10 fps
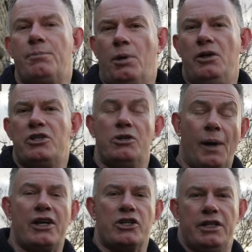approach to
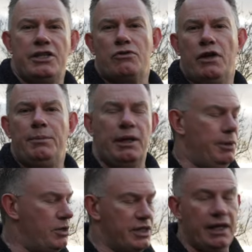actually streaming
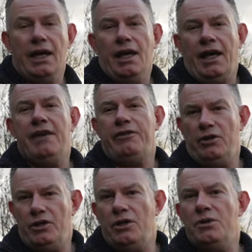music if you
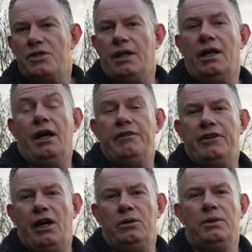use an
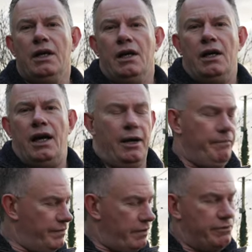iPhone,
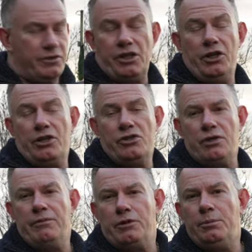so you can
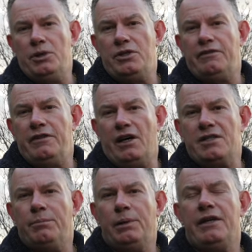stream through a Bluetooth
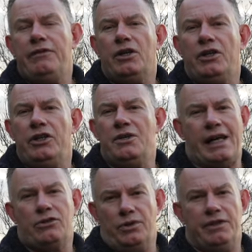device. I believe you can use
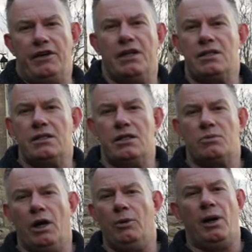Android devices as
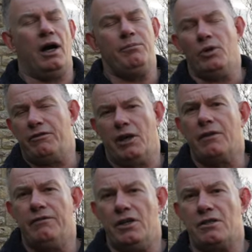well, but I'm not very
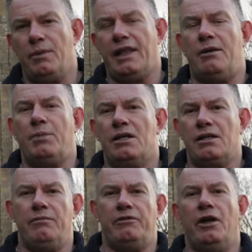conversant with that because
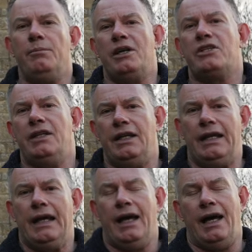I'm very much in
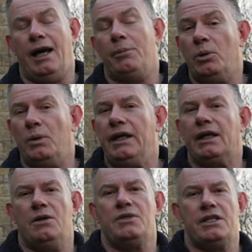the Apple
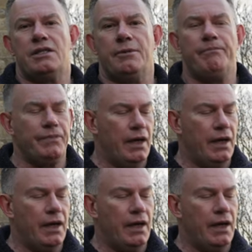ecosystem.